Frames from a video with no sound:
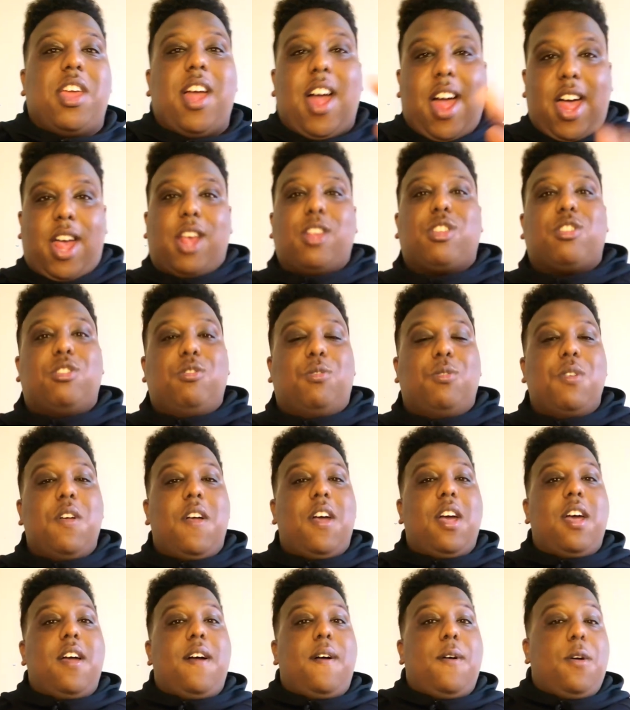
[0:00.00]
Arsenal.
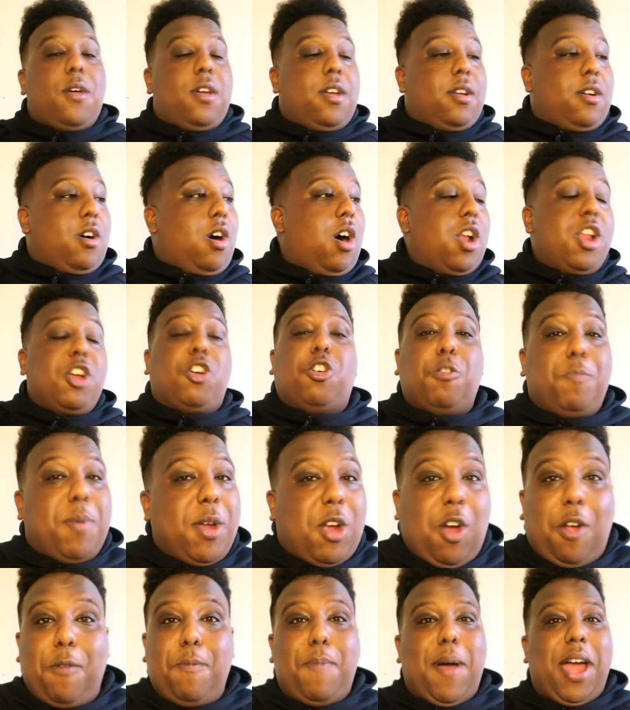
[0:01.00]
Only could be
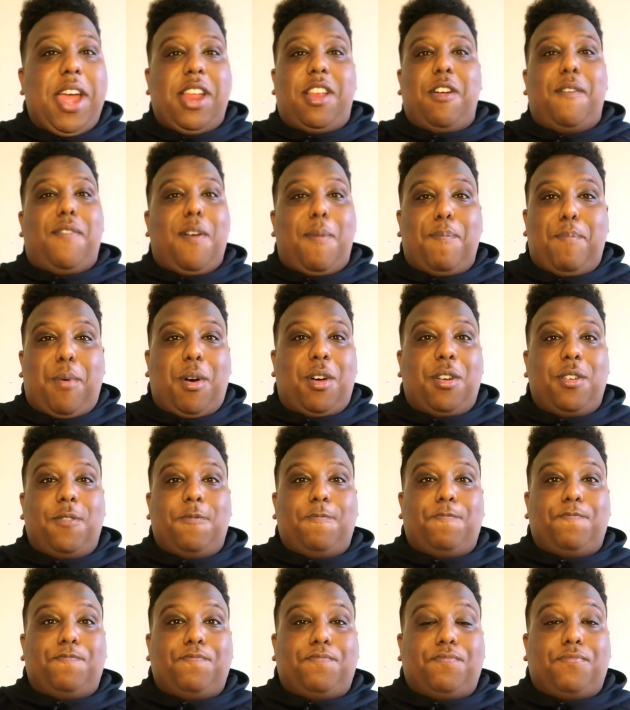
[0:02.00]
gone by November.
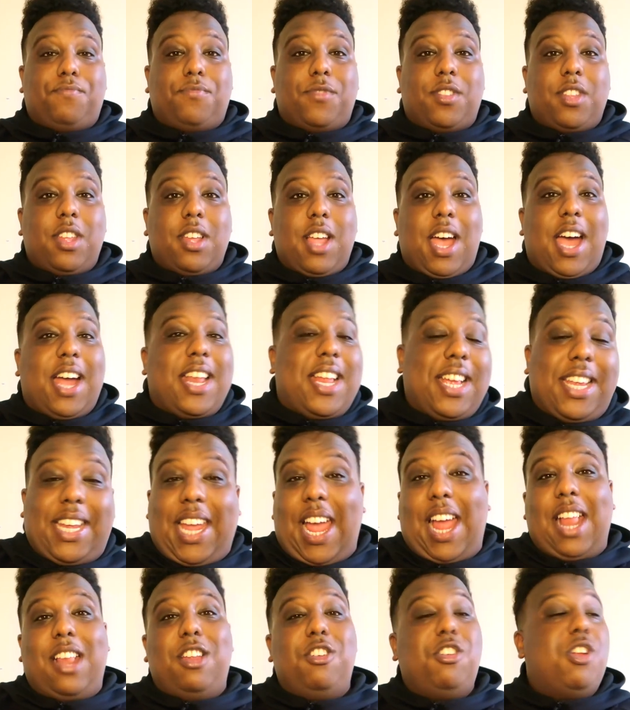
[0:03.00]
And
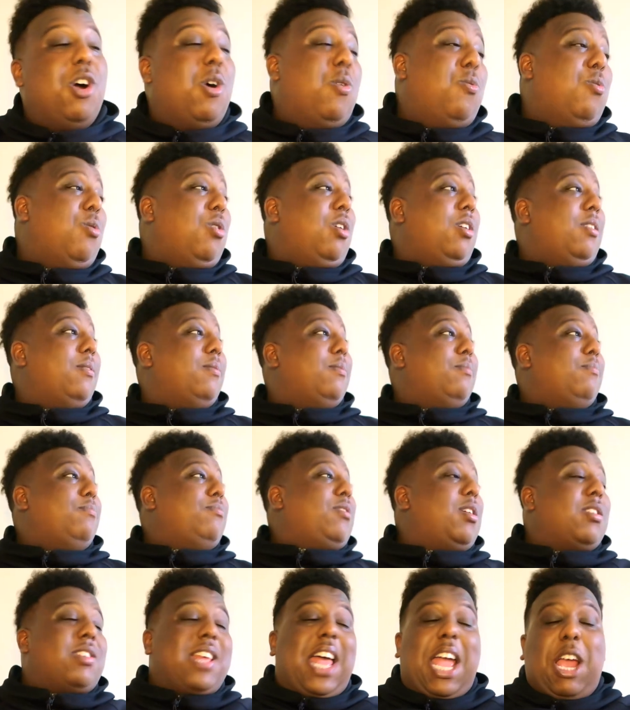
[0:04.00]
again, you know what?
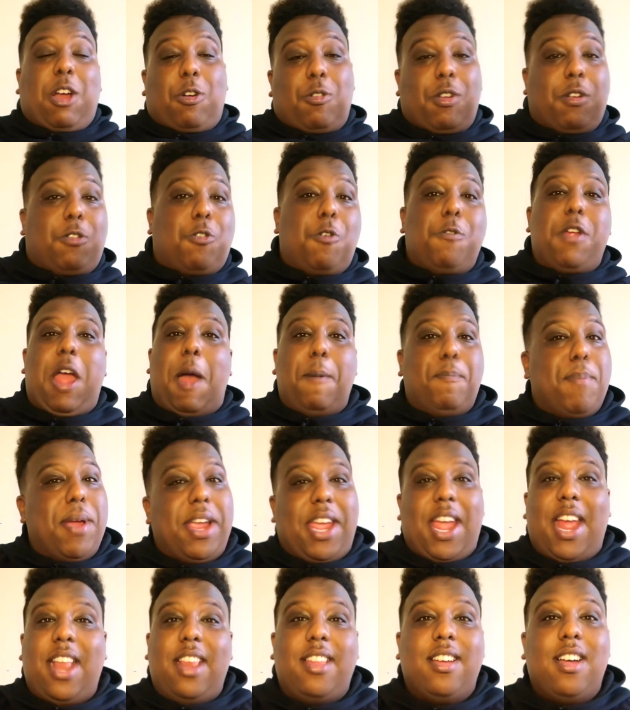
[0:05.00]
The cycle could happen
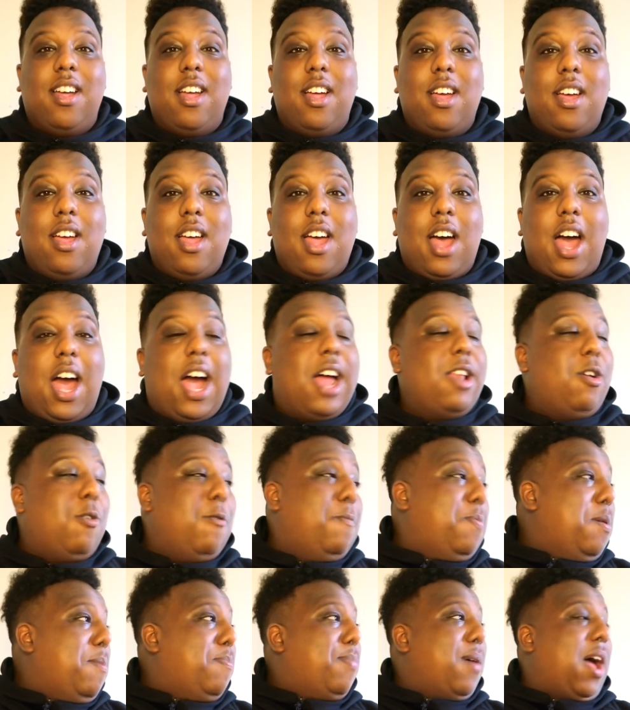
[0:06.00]
again. I know
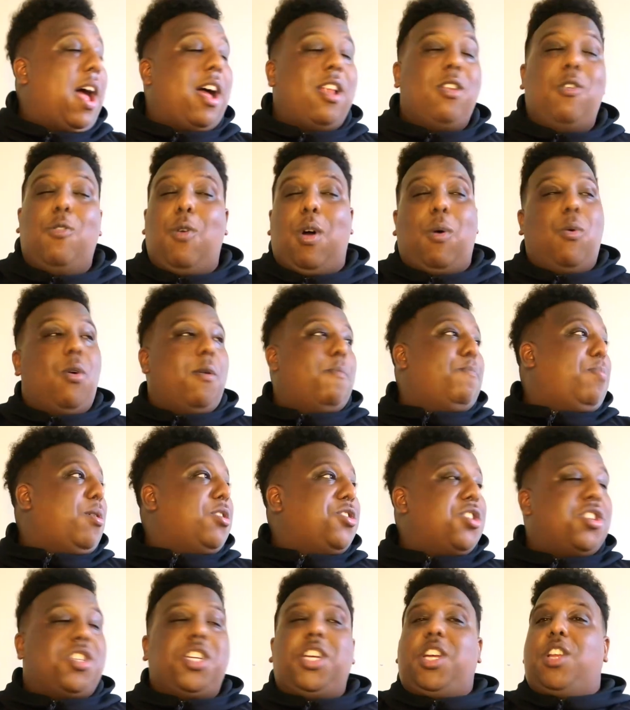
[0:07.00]
I want
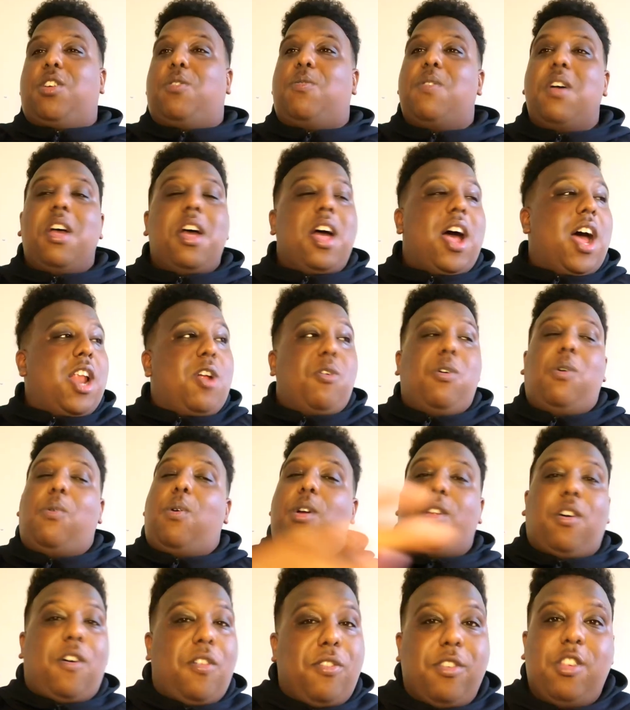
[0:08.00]
Pochettino. I know I
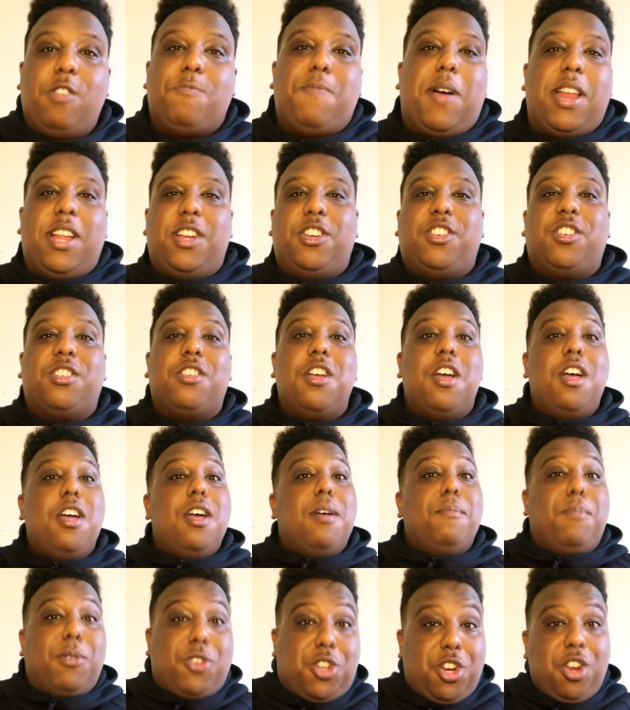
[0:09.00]
want all these managers.
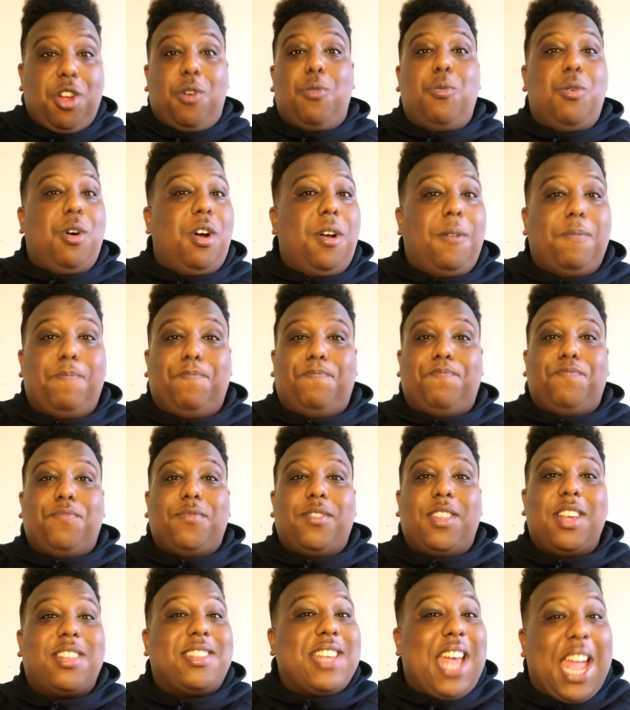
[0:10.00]
But you know what?
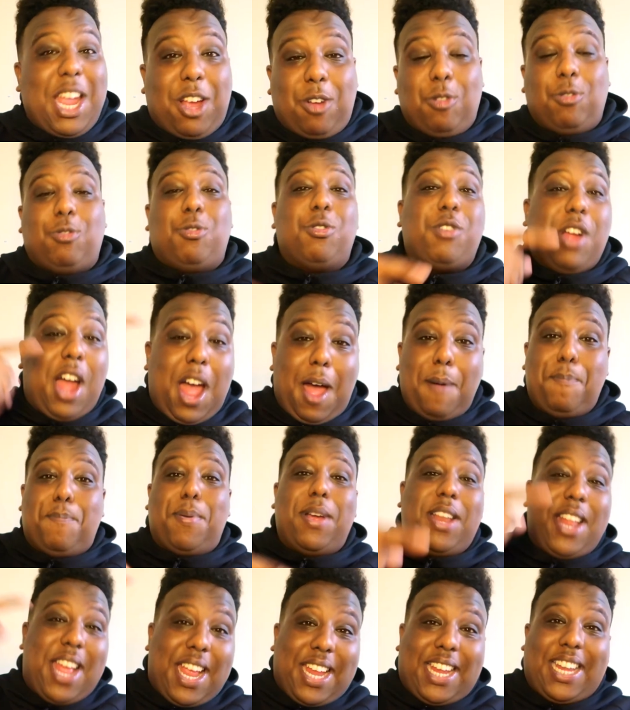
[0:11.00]
The cycle could
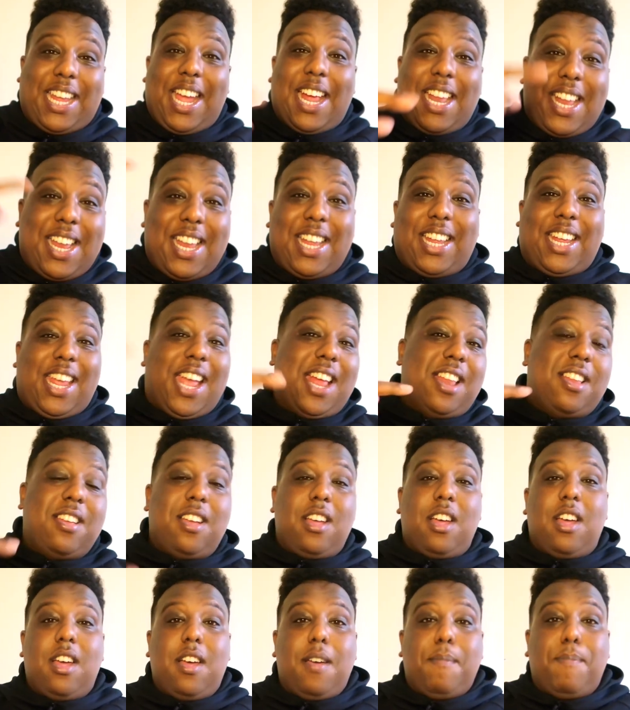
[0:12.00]
happen again and again.
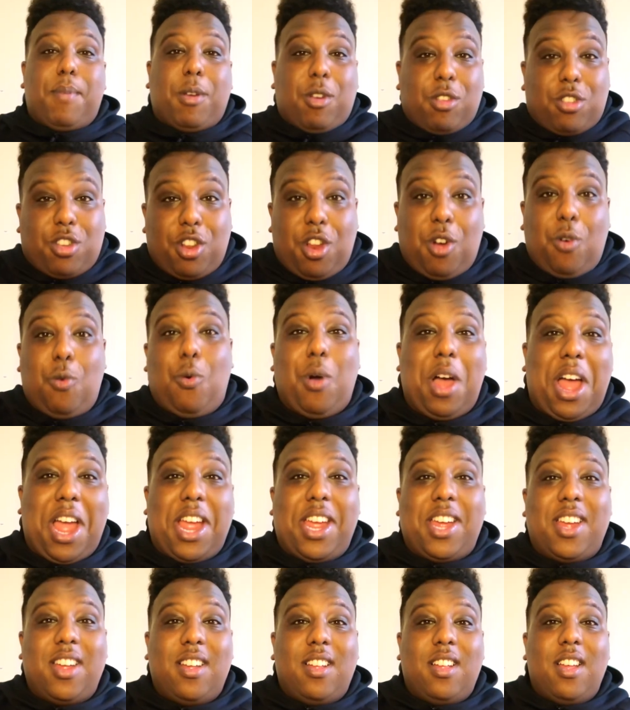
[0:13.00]
Because you know
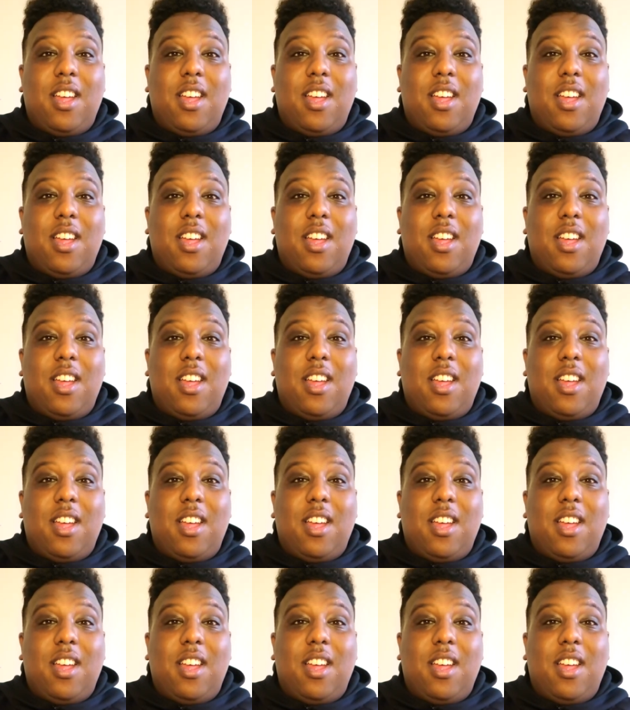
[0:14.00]
why?